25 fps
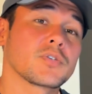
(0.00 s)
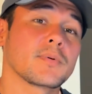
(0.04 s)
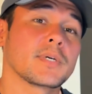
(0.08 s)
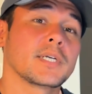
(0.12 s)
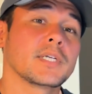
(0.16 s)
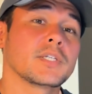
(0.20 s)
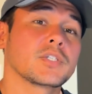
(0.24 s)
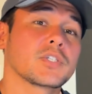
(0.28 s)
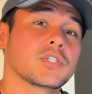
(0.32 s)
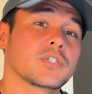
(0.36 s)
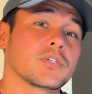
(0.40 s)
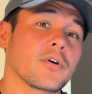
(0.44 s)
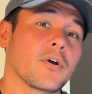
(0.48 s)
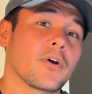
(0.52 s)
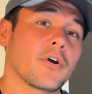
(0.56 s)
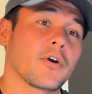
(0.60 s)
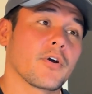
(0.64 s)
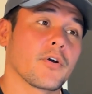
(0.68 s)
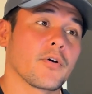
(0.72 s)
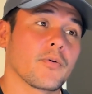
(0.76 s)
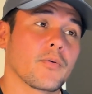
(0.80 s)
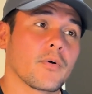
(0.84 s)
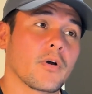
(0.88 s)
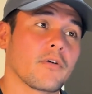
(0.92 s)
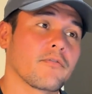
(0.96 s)
rates
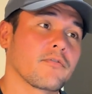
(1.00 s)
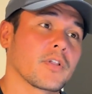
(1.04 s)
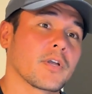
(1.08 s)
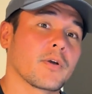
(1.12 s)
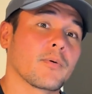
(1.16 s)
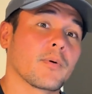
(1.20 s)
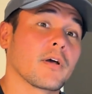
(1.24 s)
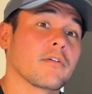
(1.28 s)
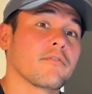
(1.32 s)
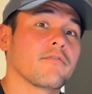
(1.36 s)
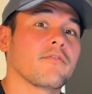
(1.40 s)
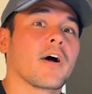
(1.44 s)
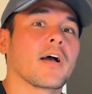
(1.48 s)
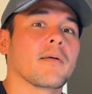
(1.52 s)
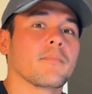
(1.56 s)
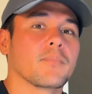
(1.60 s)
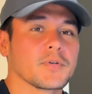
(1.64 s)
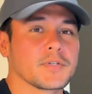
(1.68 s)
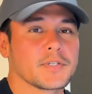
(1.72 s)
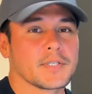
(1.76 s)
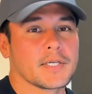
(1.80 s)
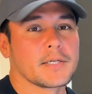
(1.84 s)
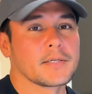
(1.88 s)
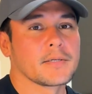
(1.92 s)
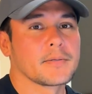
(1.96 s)
are roughly around
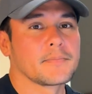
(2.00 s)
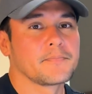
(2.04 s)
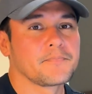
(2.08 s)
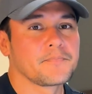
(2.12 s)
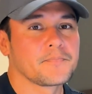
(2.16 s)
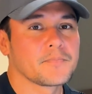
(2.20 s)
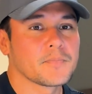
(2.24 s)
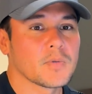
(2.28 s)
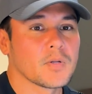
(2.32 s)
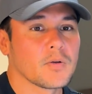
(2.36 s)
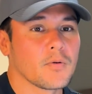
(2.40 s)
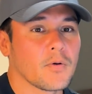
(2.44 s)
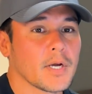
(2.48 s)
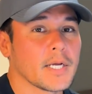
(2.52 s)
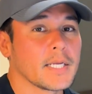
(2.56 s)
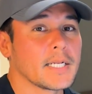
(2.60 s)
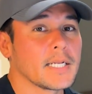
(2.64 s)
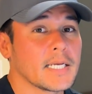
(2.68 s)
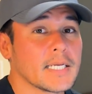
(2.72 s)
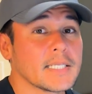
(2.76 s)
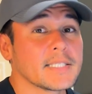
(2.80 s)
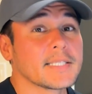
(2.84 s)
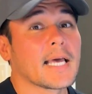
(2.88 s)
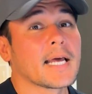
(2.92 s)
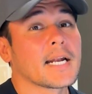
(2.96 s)
5%, right?
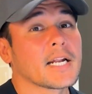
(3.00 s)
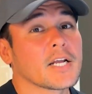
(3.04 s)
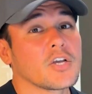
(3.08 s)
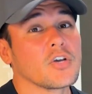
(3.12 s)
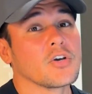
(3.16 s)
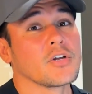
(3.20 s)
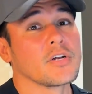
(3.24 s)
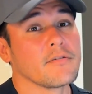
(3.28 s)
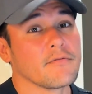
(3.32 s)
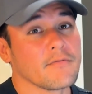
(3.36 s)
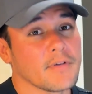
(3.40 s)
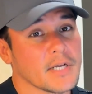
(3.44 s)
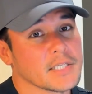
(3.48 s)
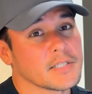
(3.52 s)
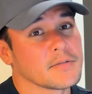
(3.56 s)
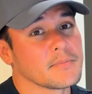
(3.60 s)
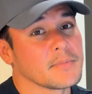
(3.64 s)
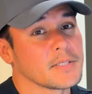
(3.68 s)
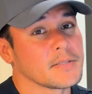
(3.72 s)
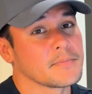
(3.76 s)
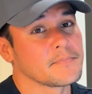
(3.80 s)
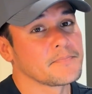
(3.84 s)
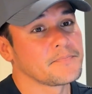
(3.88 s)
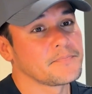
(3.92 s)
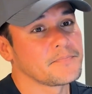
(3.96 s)
Is that a good
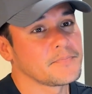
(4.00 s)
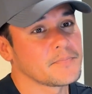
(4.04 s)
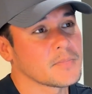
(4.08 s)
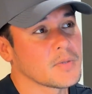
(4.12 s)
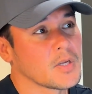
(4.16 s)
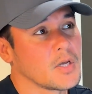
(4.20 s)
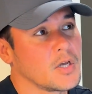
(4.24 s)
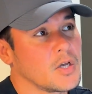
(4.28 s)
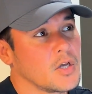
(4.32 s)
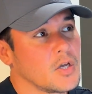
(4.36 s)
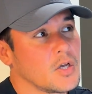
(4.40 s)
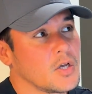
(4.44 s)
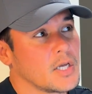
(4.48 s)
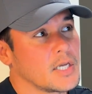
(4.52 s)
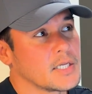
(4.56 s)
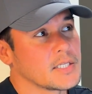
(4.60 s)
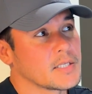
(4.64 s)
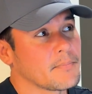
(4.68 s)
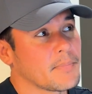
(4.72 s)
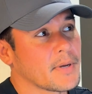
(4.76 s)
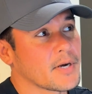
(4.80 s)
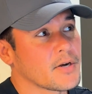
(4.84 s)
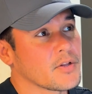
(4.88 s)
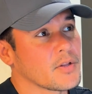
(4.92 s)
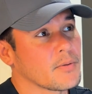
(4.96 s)
investment? Is
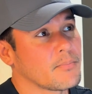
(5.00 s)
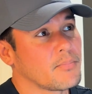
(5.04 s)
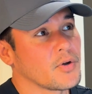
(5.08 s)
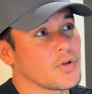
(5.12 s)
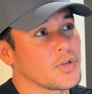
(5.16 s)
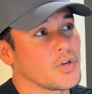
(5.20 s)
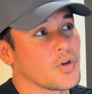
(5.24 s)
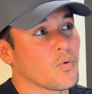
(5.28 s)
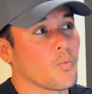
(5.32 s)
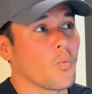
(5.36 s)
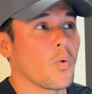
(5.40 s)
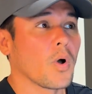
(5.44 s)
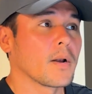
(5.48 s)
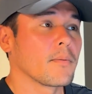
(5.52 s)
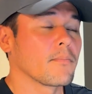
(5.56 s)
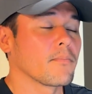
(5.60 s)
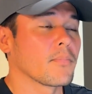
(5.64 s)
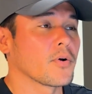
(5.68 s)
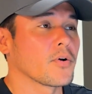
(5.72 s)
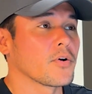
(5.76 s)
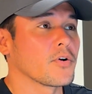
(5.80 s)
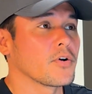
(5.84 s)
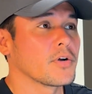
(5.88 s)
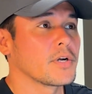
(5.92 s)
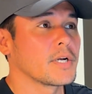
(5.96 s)
it better to put your one
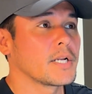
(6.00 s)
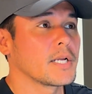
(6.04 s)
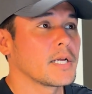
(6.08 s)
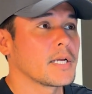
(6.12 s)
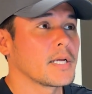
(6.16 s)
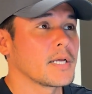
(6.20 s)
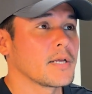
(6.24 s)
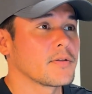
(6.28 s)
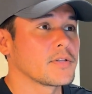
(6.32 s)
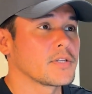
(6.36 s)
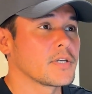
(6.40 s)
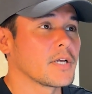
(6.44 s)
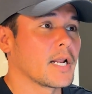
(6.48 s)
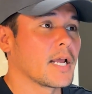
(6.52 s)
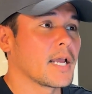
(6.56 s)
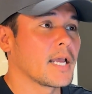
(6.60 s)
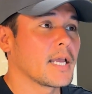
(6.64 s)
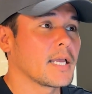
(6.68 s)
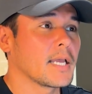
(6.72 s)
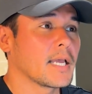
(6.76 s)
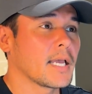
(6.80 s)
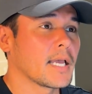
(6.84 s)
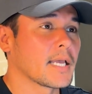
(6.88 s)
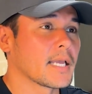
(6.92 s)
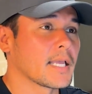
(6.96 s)
bird
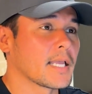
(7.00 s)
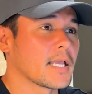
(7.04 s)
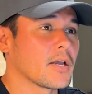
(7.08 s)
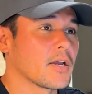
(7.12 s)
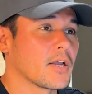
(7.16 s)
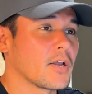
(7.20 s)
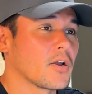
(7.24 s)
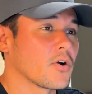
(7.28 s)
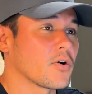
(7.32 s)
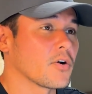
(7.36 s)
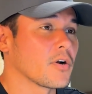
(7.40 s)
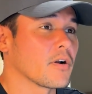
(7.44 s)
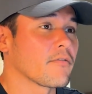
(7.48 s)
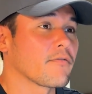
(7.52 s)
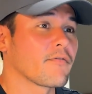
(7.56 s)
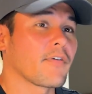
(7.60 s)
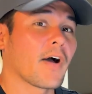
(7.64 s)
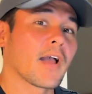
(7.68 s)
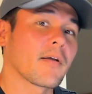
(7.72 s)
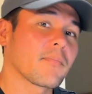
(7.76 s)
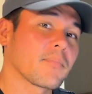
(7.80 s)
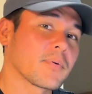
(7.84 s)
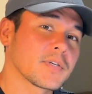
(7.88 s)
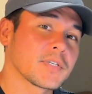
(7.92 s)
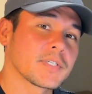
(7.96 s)
today and get earn a
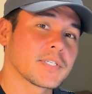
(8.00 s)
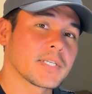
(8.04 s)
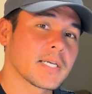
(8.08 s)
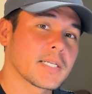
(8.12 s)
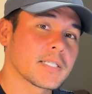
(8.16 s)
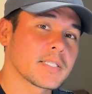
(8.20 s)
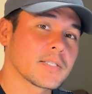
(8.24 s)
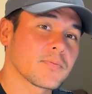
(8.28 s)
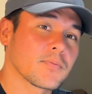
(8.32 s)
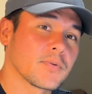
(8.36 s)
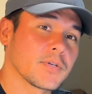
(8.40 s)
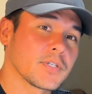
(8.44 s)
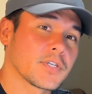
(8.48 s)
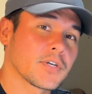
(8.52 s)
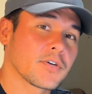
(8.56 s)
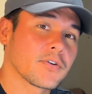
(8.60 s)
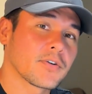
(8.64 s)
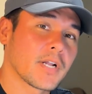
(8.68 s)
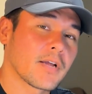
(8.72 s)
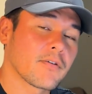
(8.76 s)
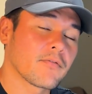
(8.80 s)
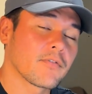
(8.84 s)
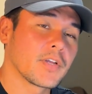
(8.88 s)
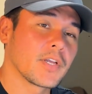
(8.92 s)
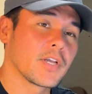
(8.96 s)
5%
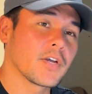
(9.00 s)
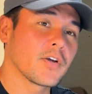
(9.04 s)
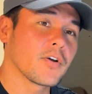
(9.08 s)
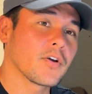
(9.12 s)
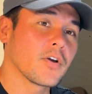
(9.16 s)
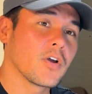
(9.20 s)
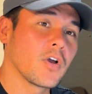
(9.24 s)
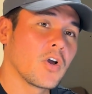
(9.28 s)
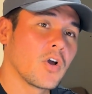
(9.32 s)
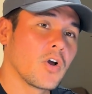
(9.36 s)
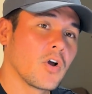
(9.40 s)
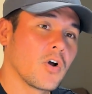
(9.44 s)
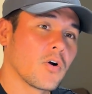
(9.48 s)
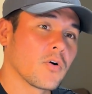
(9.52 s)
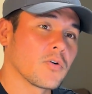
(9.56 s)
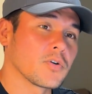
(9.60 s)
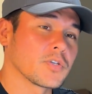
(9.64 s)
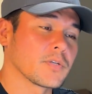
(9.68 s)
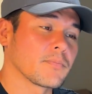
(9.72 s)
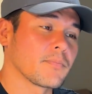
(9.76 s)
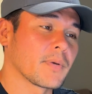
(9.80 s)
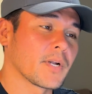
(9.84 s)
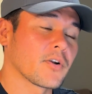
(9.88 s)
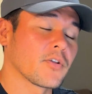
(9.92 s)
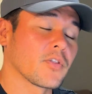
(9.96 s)
return every year? Or is
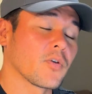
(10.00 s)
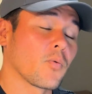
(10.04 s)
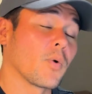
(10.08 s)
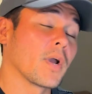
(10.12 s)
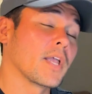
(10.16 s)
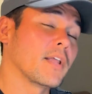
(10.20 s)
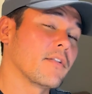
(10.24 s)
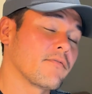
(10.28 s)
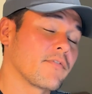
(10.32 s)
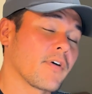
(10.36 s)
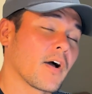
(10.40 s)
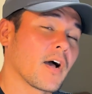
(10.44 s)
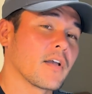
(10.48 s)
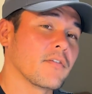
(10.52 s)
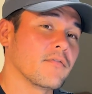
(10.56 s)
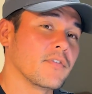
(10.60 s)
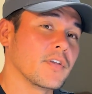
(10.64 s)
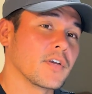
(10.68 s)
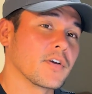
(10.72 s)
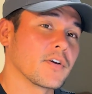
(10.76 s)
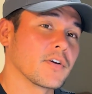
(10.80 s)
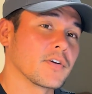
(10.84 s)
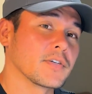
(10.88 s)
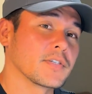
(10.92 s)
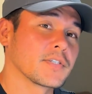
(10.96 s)
it better to wait five
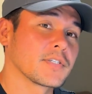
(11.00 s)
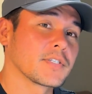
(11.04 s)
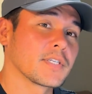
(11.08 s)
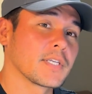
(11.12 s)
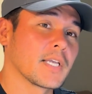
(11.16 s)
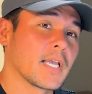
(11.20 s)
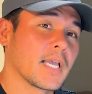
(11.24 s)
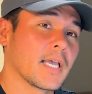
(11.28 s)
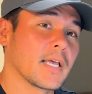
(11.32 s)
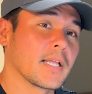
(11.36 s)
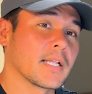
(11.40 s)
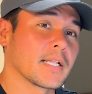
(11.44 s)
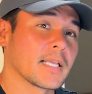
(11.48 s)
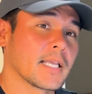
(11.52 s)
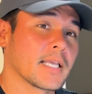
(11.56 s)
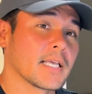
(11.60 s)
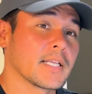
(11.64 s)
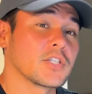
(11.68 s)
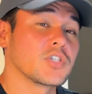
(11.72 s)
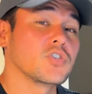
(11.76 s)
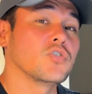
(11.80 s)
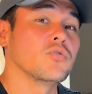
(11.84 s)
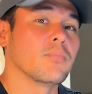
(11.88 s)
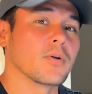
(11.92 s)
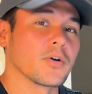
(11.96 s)
years and
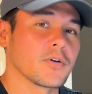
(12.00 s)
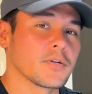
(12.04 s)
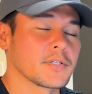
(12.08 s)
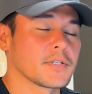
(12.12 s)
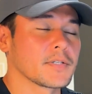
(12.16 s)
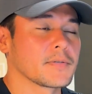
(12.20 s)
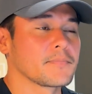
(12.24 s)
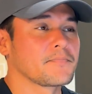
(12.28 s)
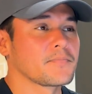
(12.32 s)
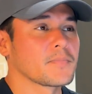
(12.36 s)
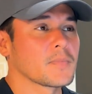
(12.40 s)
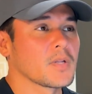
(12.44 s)
get two birds?